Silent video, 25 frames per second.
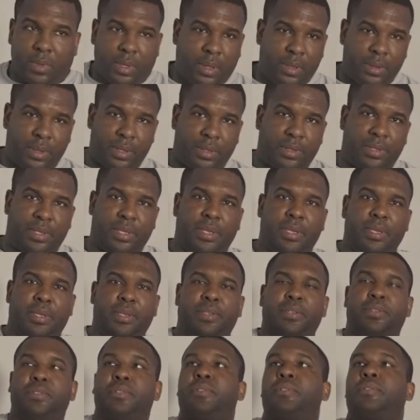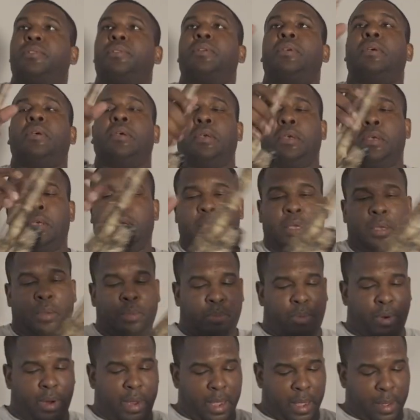this is
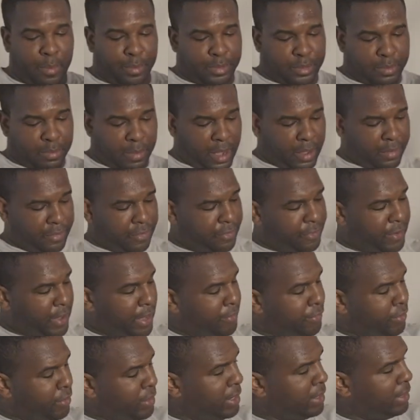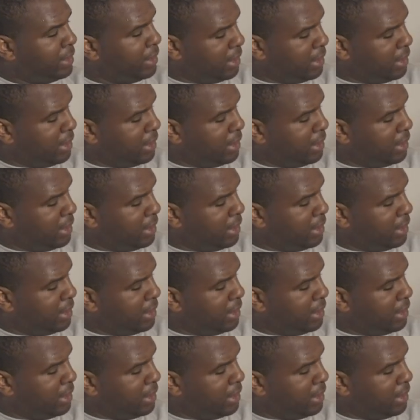perhaps my favorite